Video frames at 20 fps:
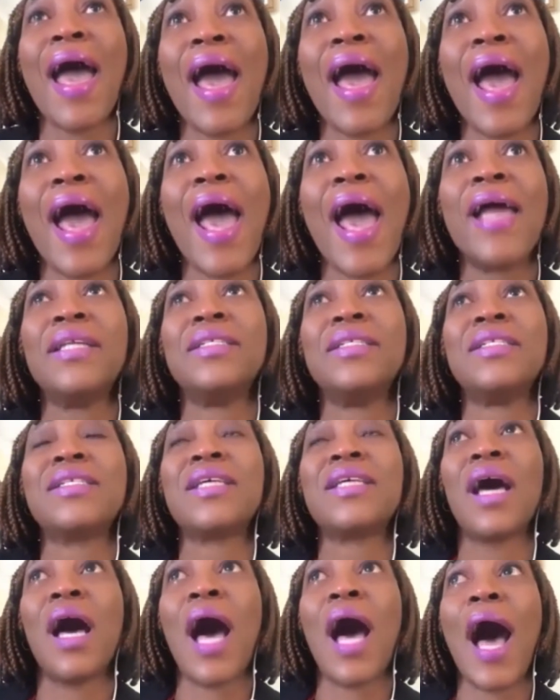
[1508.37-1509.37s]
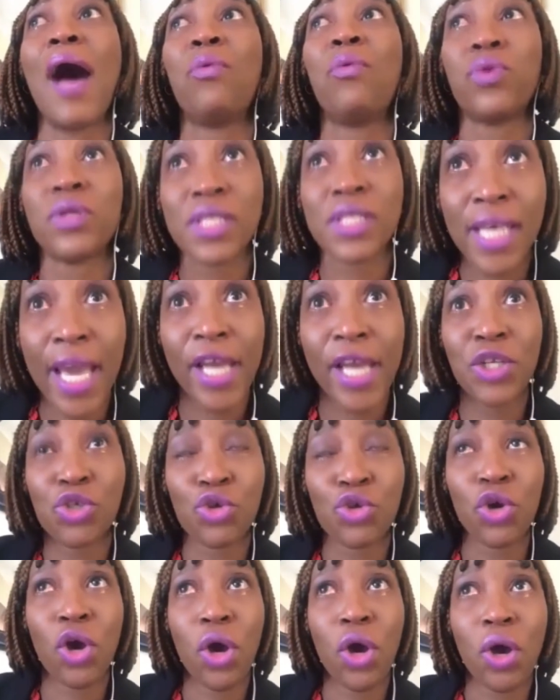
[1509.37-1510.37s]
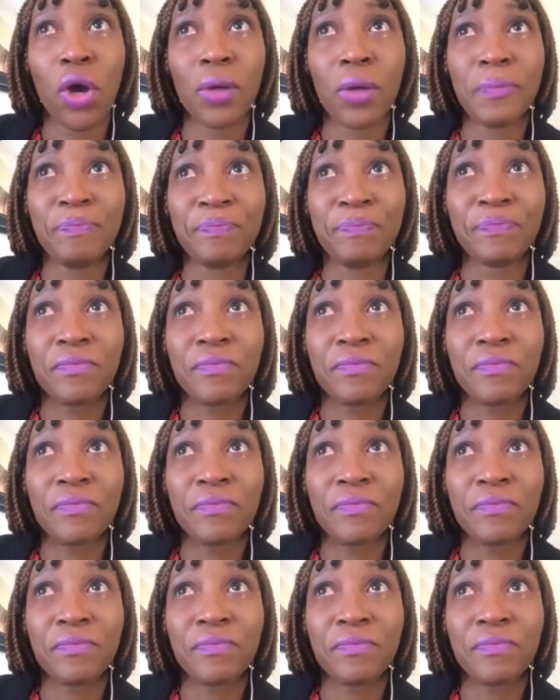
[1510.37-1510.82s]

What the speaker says: And I would say to her,